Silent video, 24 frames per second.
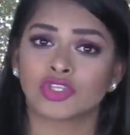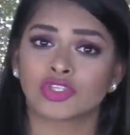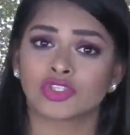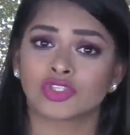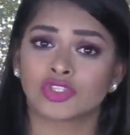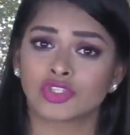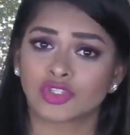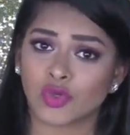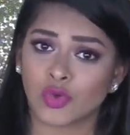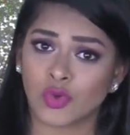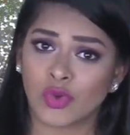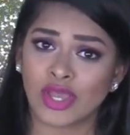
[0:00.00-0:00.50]

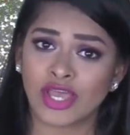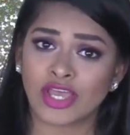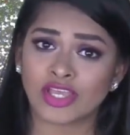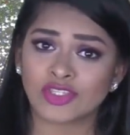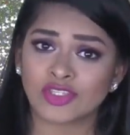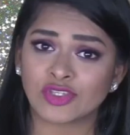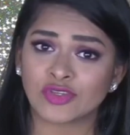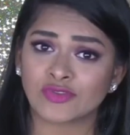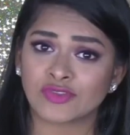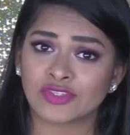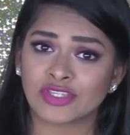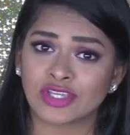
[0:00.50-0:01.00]
So
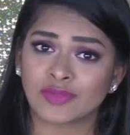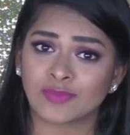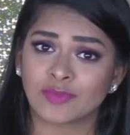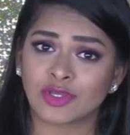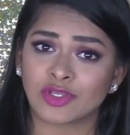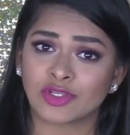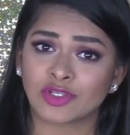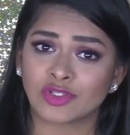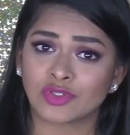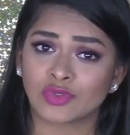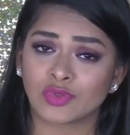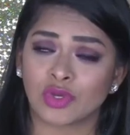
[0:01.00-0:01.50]
as you've seen
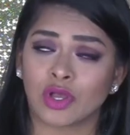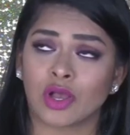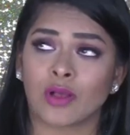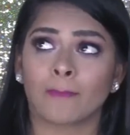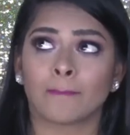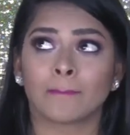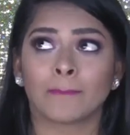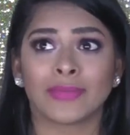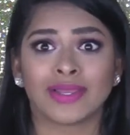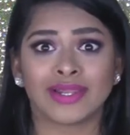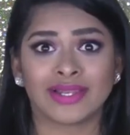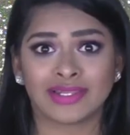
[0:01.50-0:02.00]
me do a
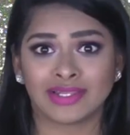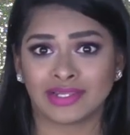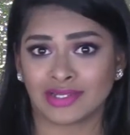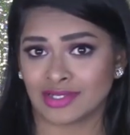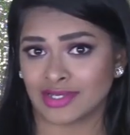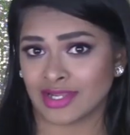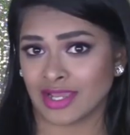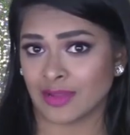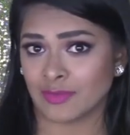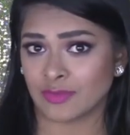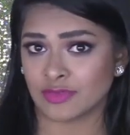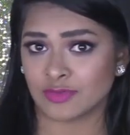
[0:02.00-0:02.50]

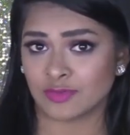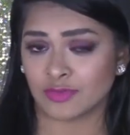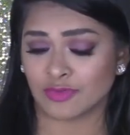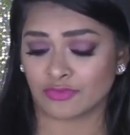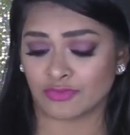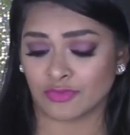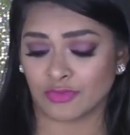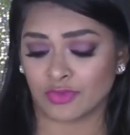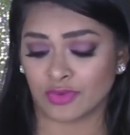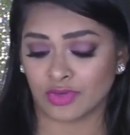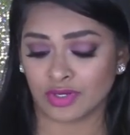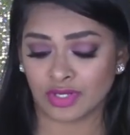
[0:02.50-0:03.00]
million times
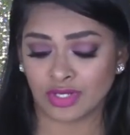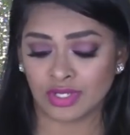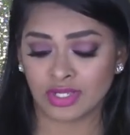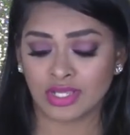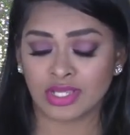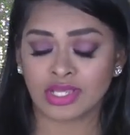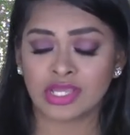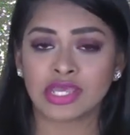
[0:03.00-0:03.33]
before,